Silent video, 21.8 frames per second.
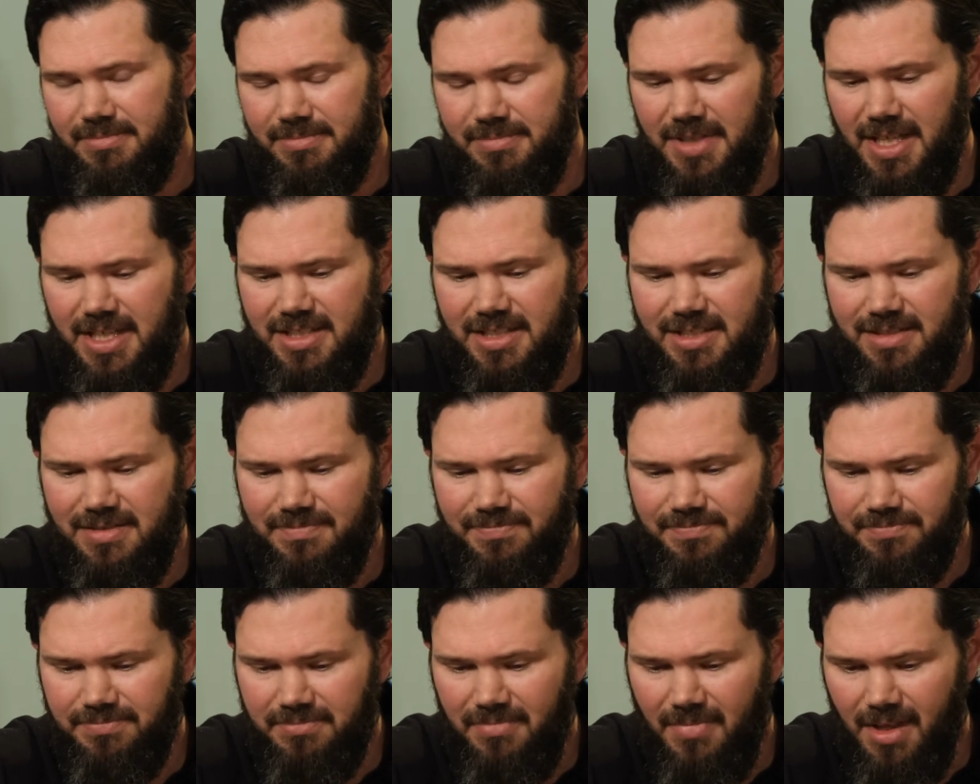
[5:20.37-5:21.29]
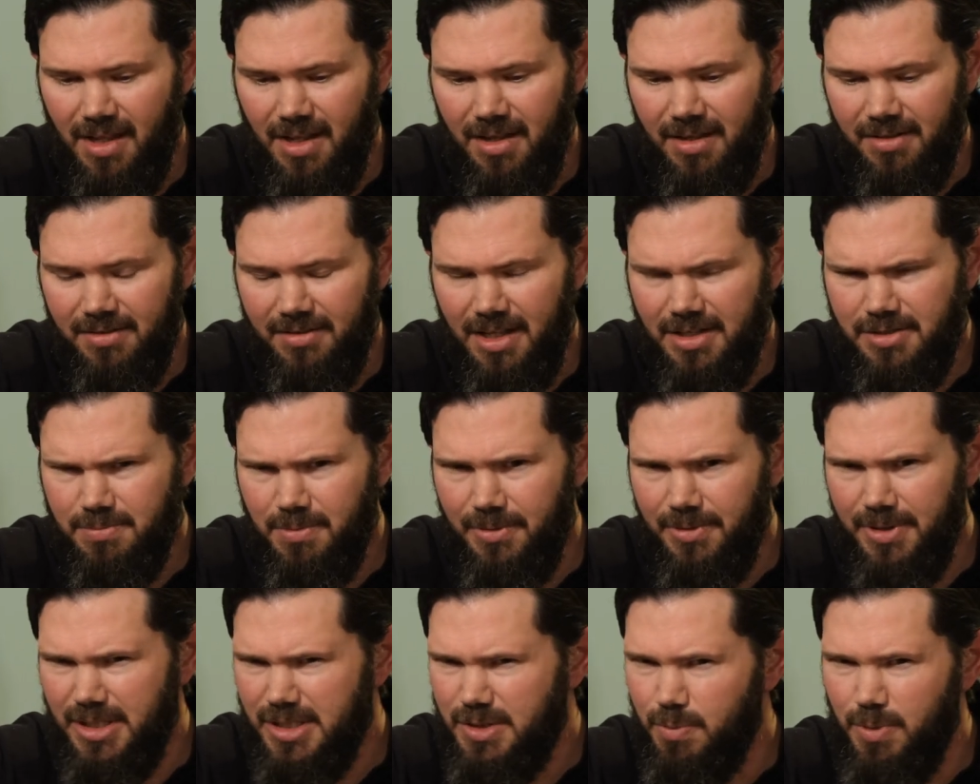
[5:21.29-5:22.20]
That's what
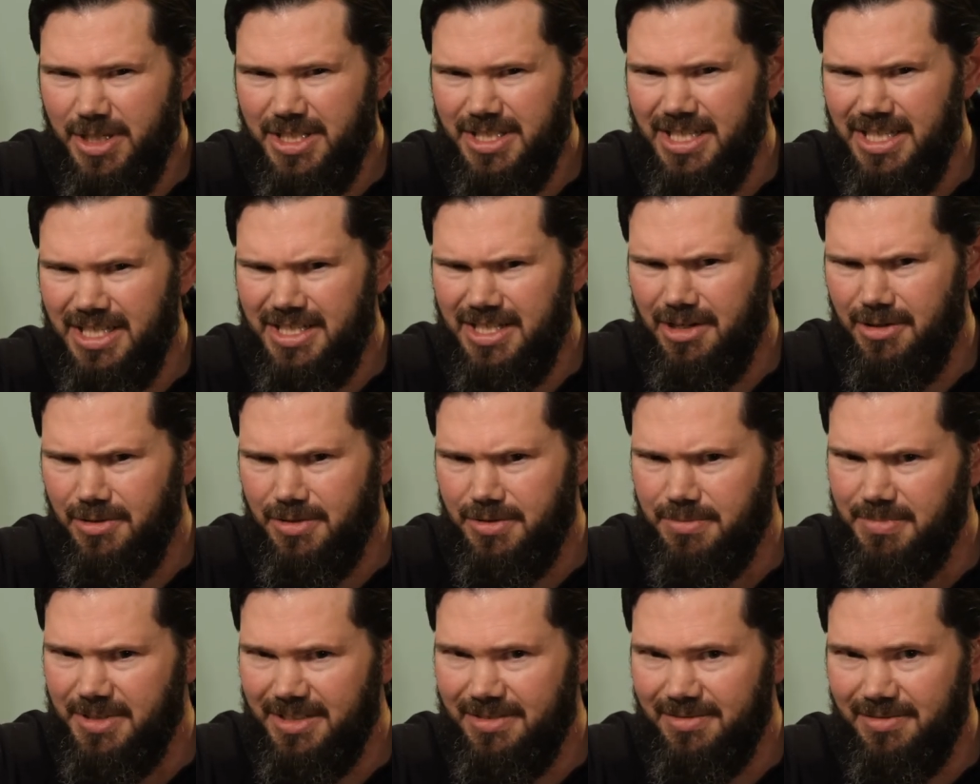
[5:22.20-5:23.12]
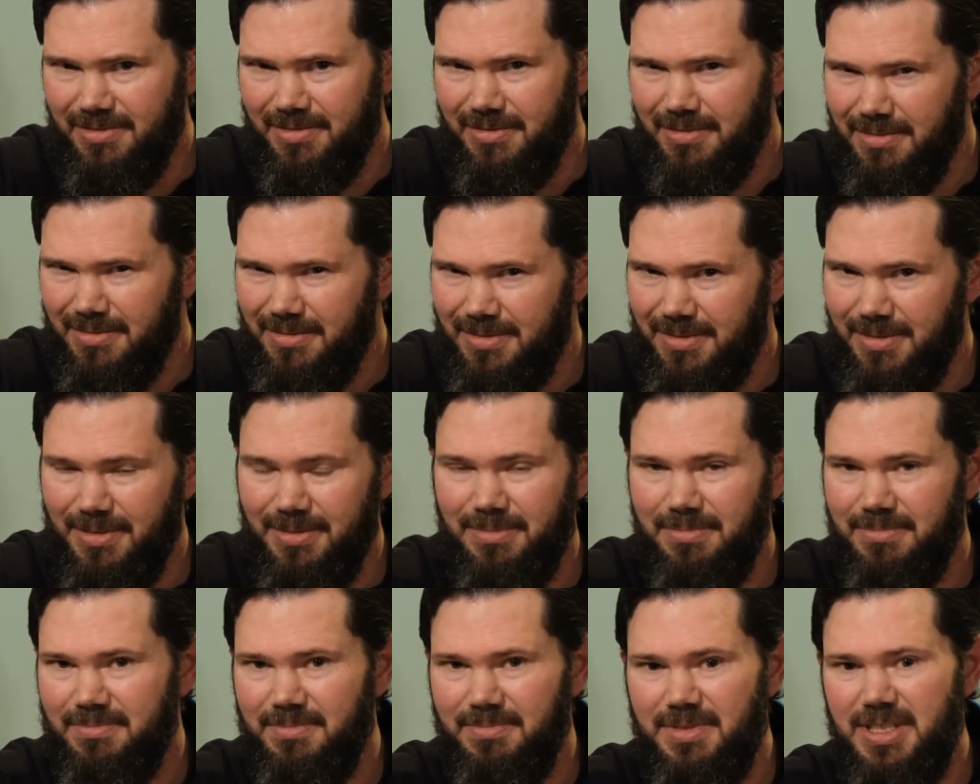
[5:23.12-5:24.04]
this whiskey tells me,
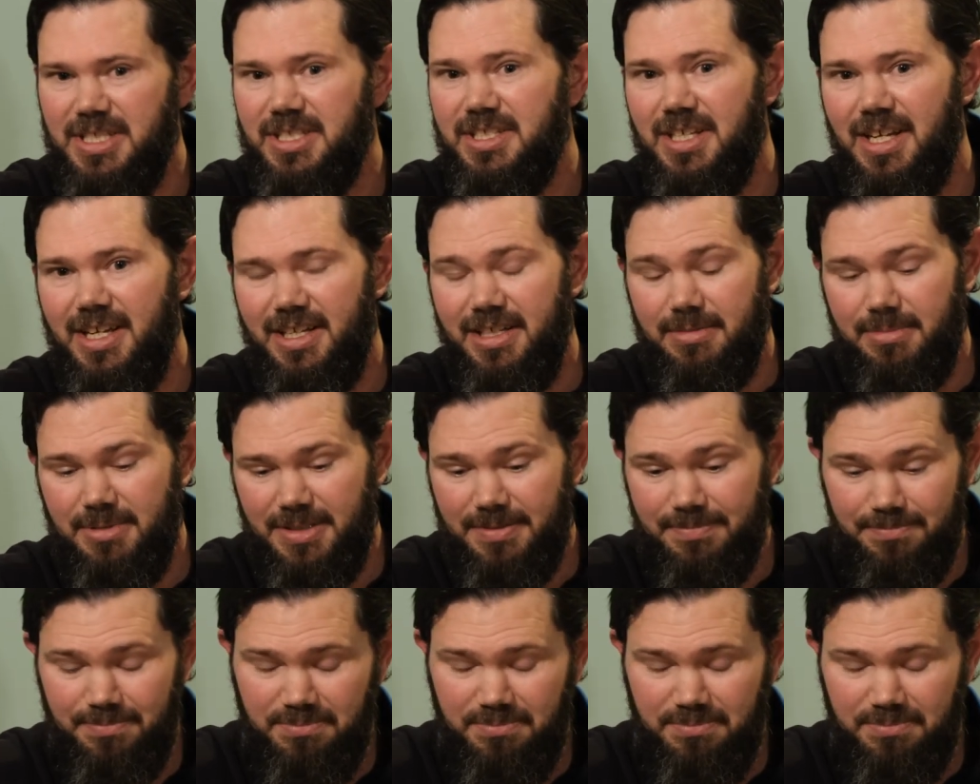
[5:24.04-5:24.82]
or is saying to me.